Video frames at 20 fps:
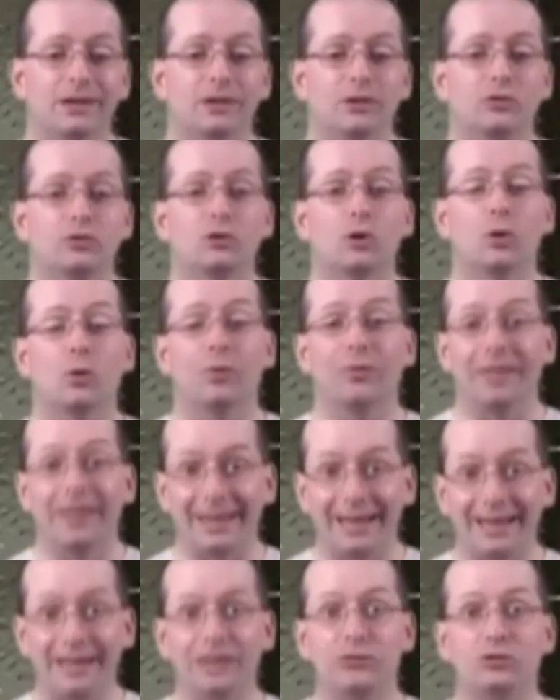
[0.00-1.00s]
So they
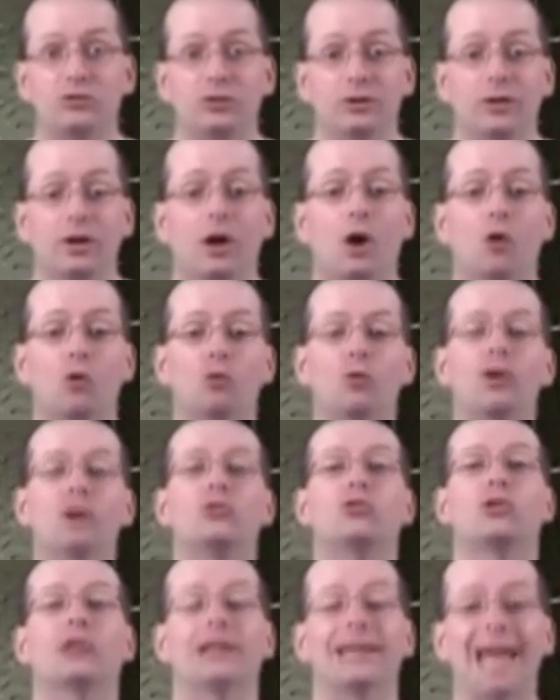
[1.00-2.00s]
each
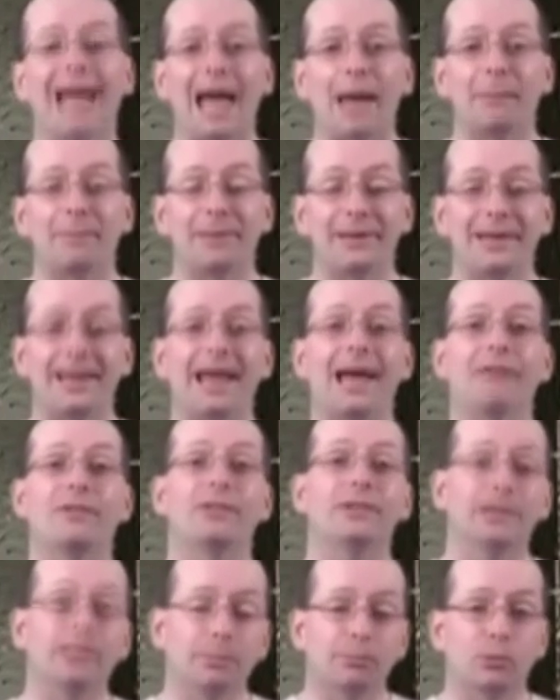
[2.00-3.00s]
originally happened to have
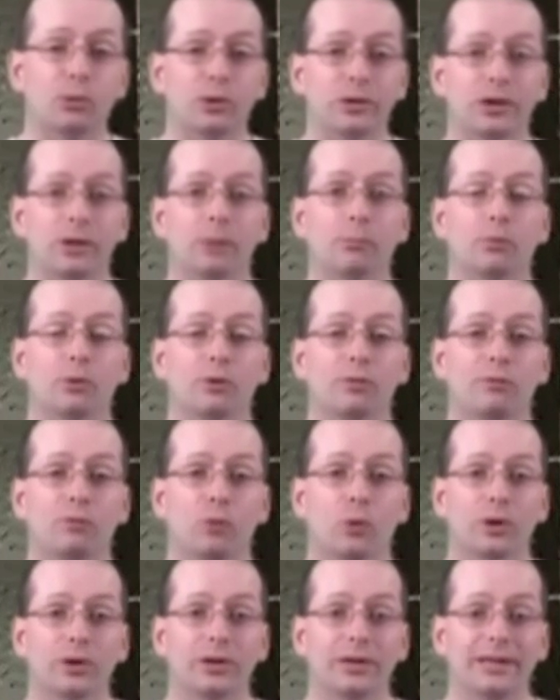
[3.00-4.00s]
a diploid number of
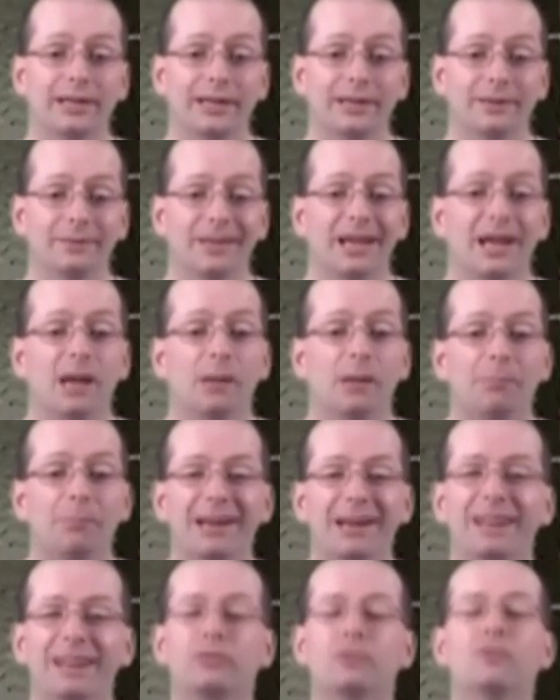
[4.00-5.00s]
14.
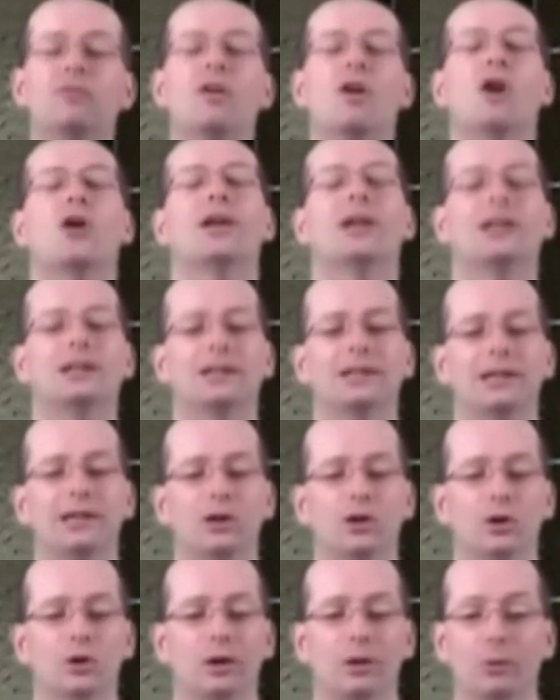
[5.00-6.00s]
But it's very
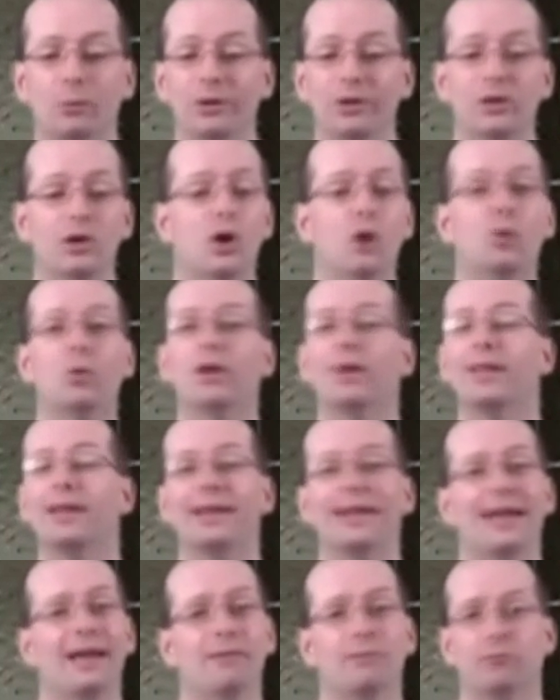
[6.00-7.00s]
clear, and we know where they
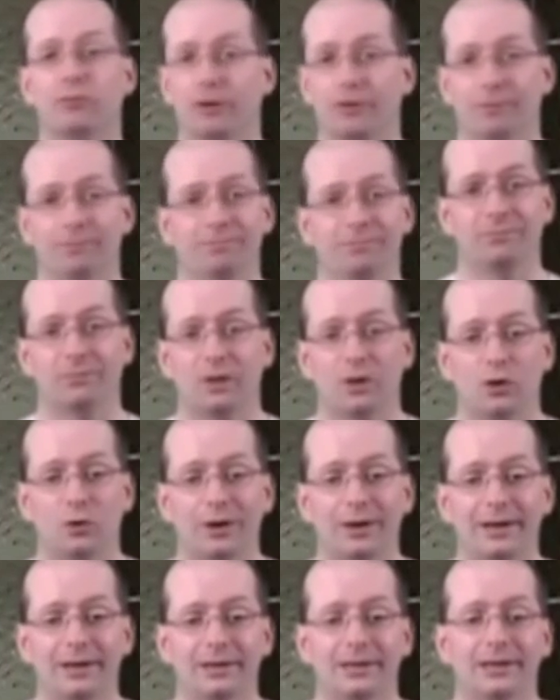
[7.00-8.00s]
came from, all
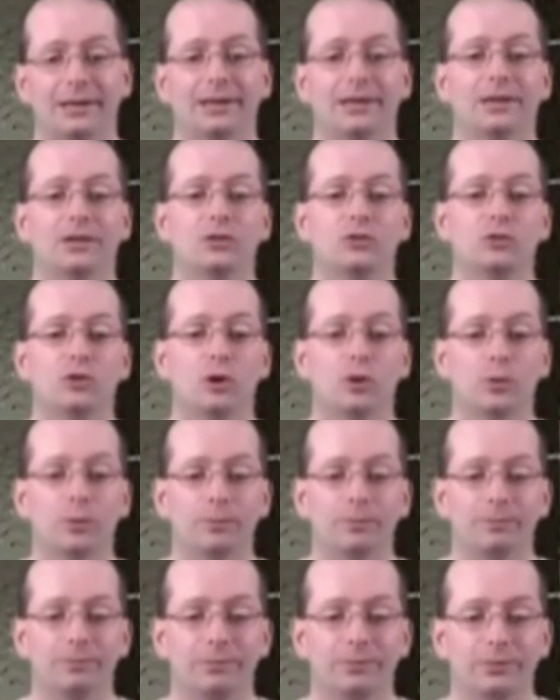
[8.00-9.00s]
right? So
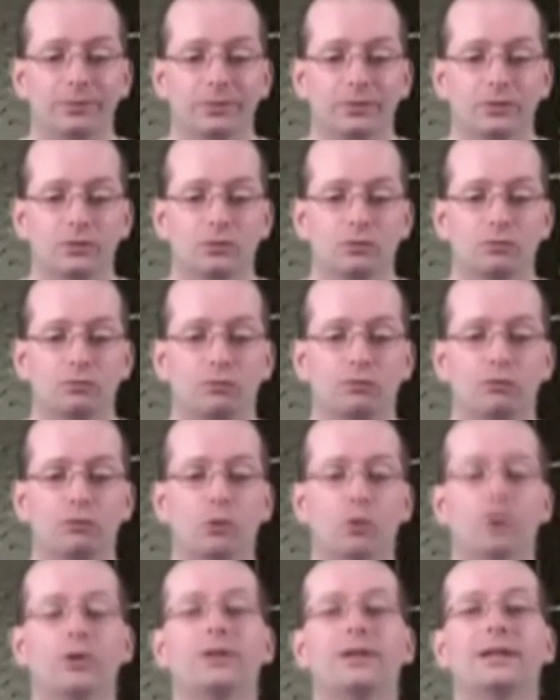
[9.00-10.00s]

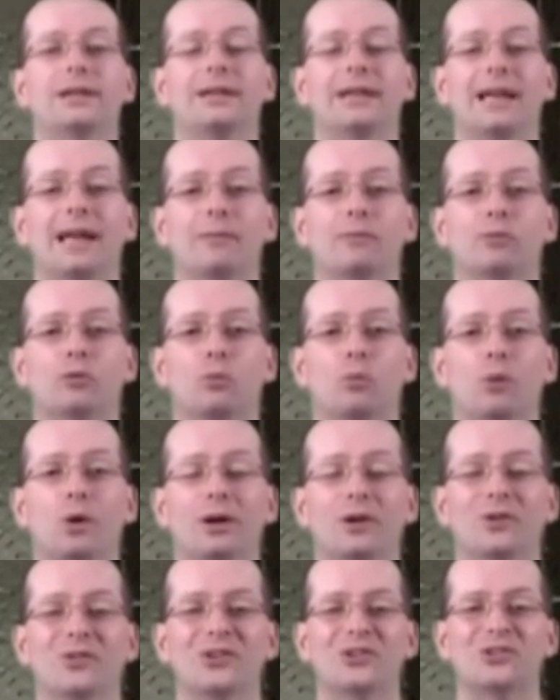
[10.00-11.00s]
14 came from
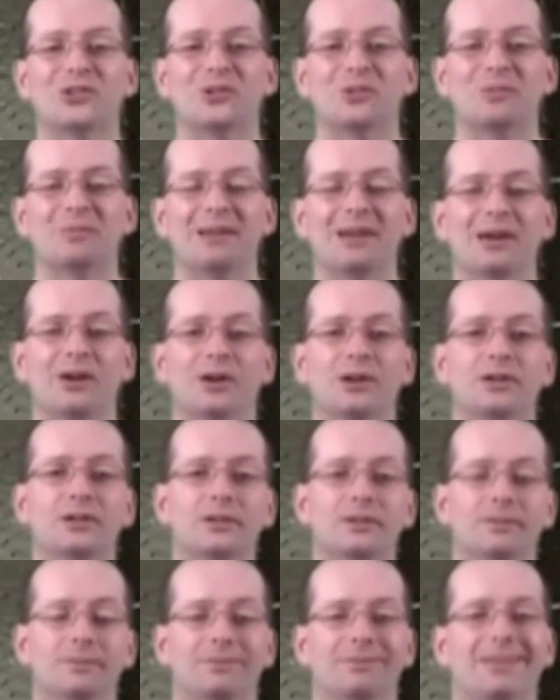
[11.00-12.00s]
one original parent.
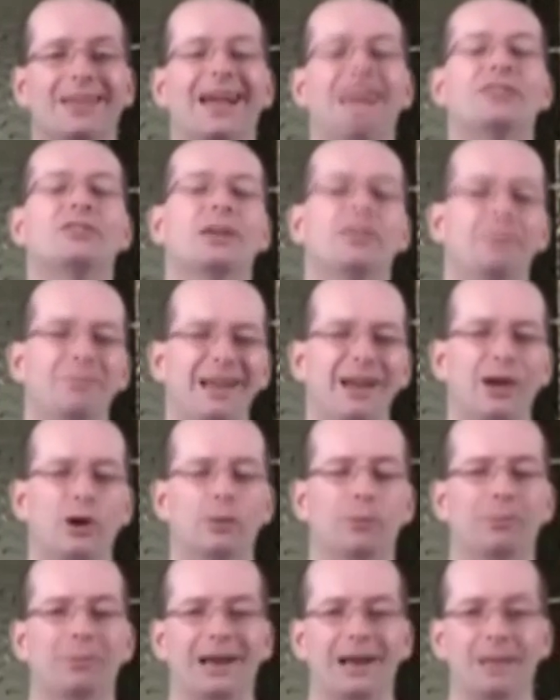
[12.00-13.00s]
I say
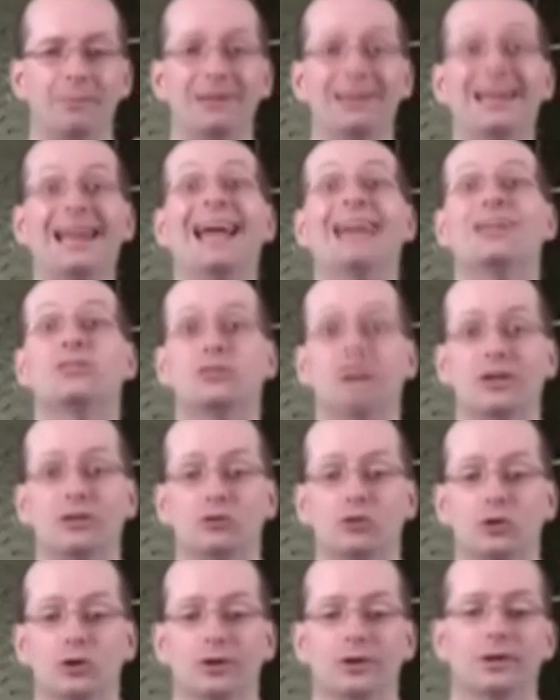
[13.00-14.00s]
parent, but I mean
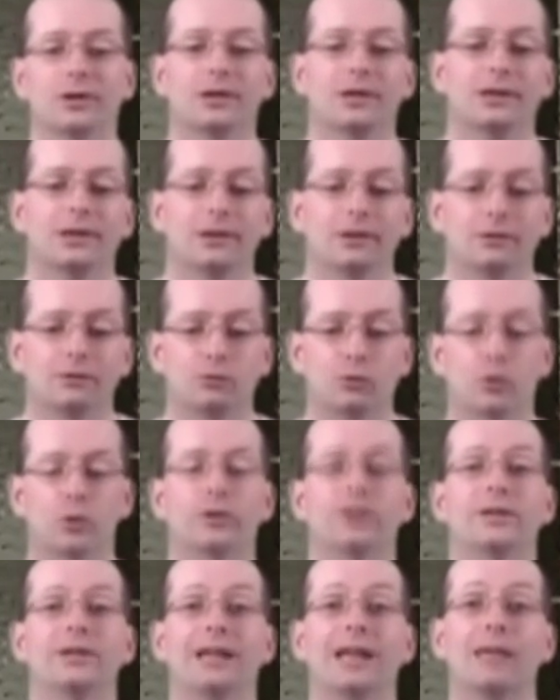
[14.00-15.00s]
ancestor.
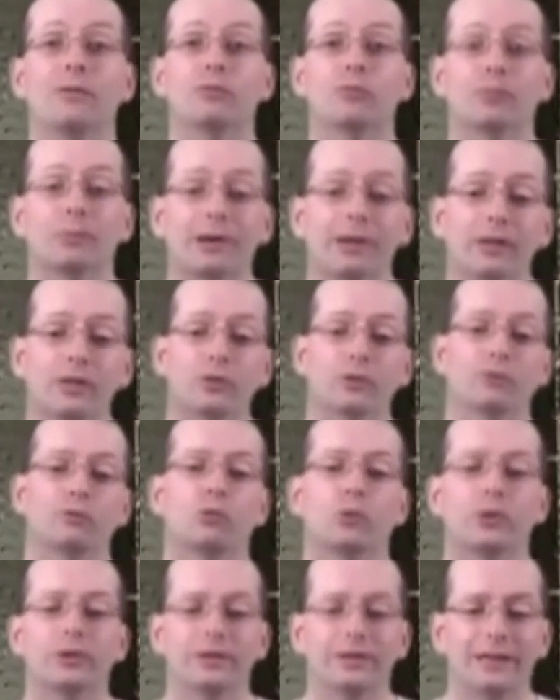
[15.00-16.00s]
14 came from another, and
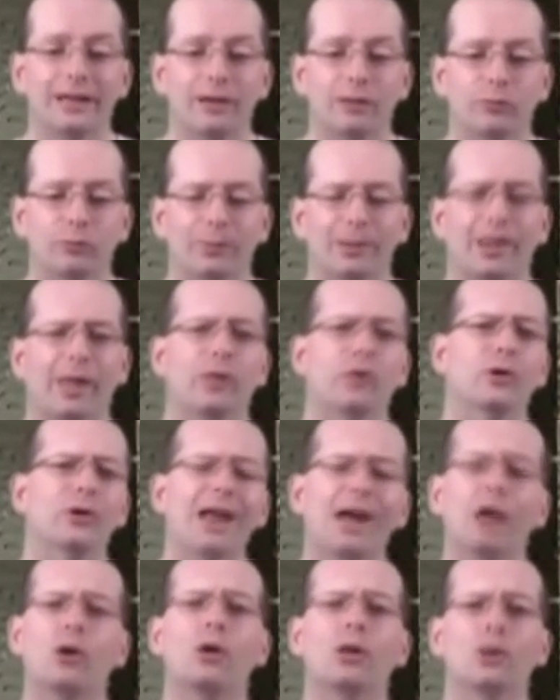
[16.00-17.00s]
14 came from another.
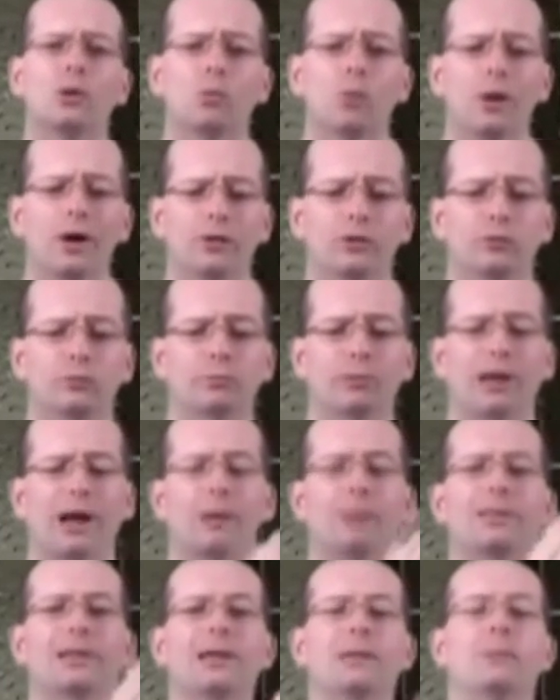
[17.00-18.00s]
Not all at once.
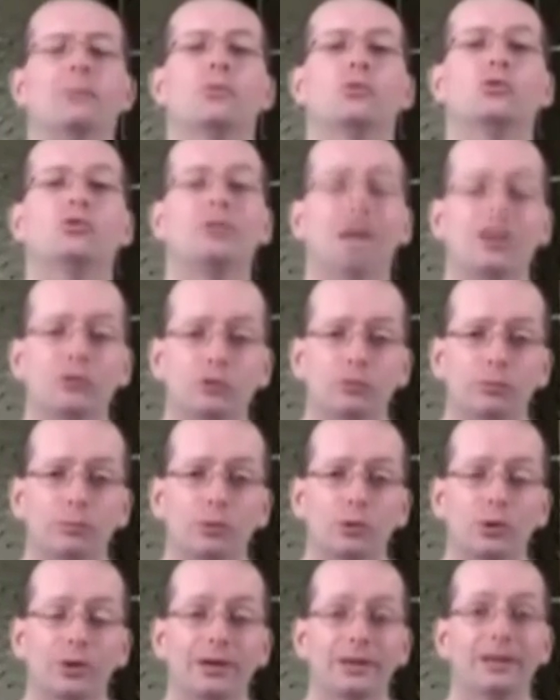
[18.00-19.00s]
Probably it was
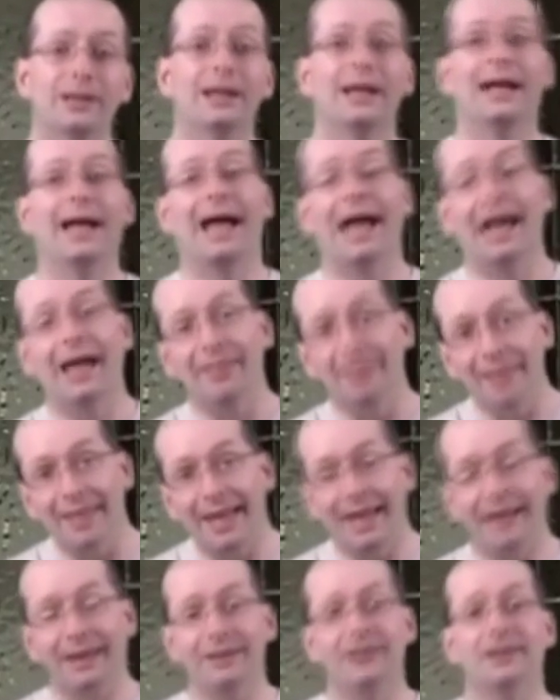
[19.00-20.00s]
tetraploid, and
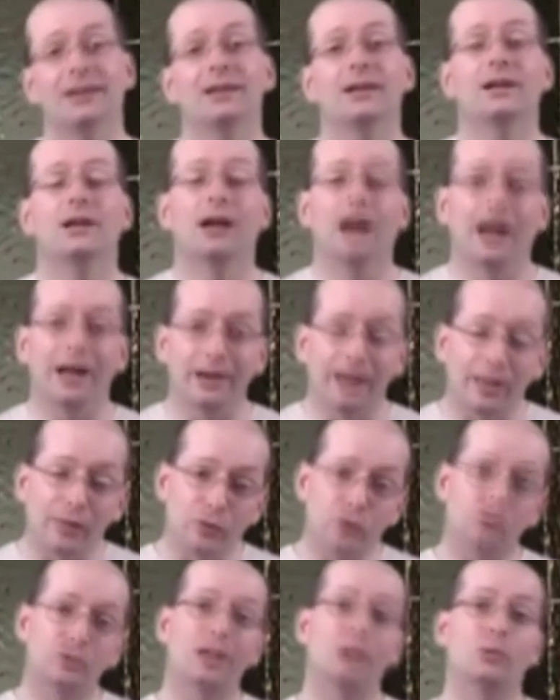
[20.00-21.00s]
then
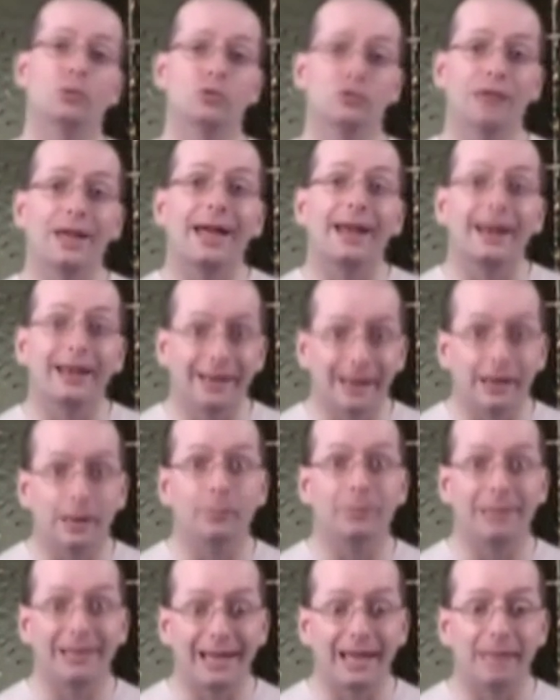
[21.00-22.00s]
another set was added, and
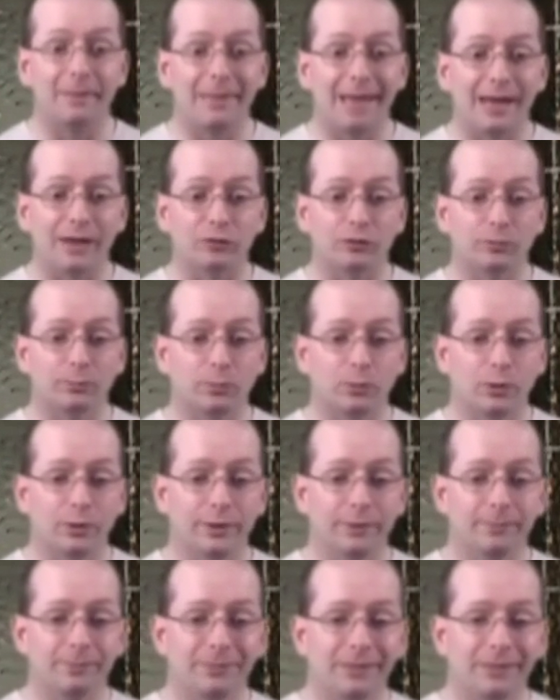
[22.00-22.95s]
it became hexaploid.